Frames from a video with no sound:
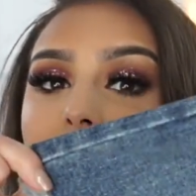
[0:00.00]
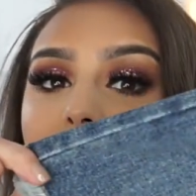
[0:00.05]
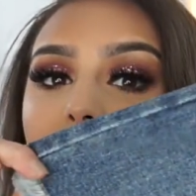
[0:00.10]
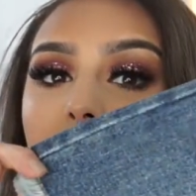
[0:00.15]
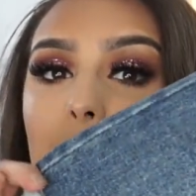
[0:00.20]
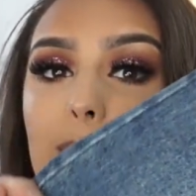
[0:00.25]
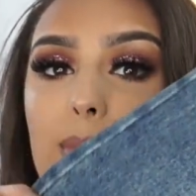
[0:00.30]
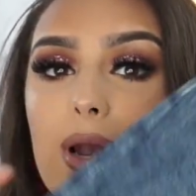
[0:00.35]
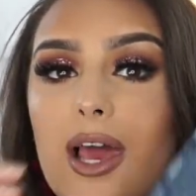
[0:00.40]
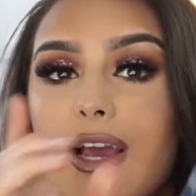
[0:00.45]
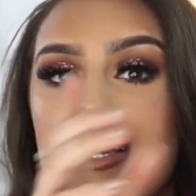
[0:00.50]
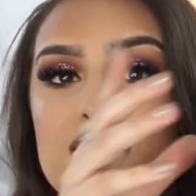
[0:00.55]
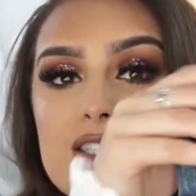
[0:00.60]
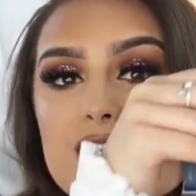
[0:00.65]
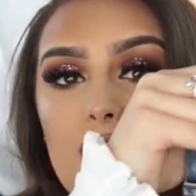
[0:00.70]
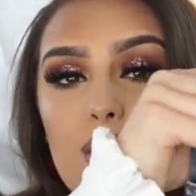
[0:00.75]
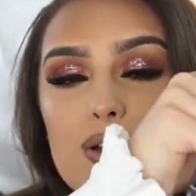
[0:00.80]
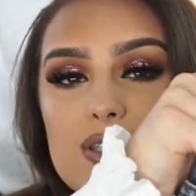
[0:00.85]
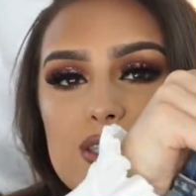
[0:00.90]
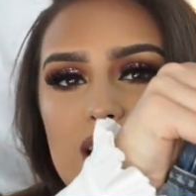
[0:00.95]
um, like
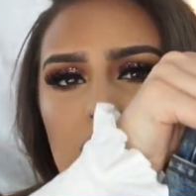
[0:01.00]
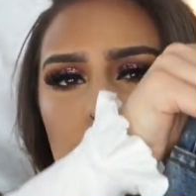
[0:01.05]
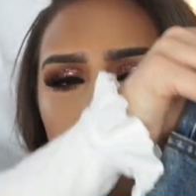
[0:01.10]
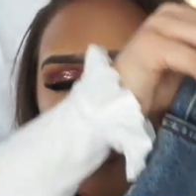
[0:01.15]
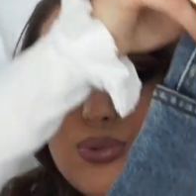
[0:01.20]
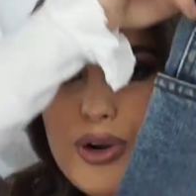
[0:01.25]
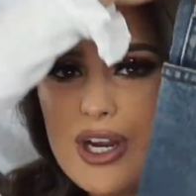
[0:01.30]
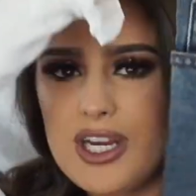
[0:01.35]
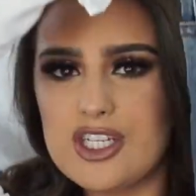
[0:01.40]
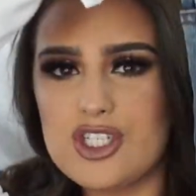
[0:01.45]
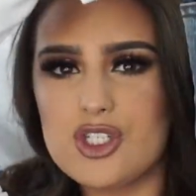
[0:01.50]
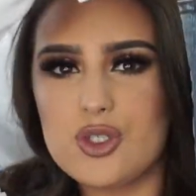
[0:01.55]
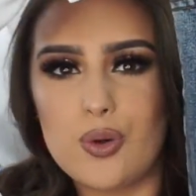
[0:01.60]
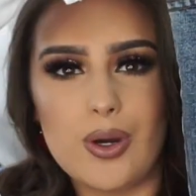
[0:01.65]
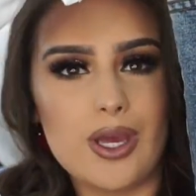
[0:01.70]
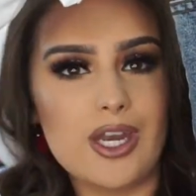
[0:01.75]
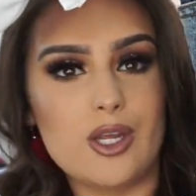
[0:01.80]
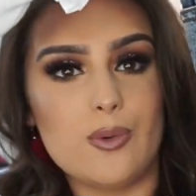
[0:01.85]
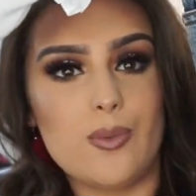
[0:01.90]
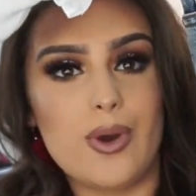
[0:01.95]
so, because they're pretty
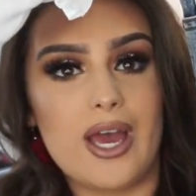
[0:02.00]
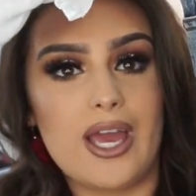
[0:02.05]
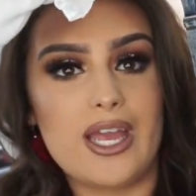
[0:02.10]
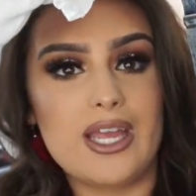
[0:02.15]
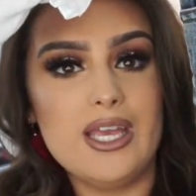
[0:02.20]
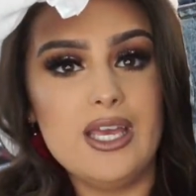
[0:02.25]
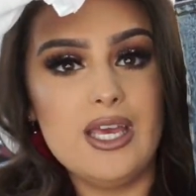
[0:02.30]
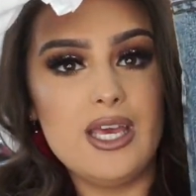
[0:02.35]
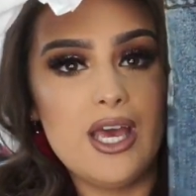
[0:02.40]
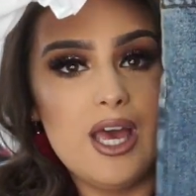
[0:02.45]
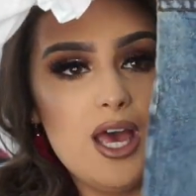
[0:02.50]
short anyway.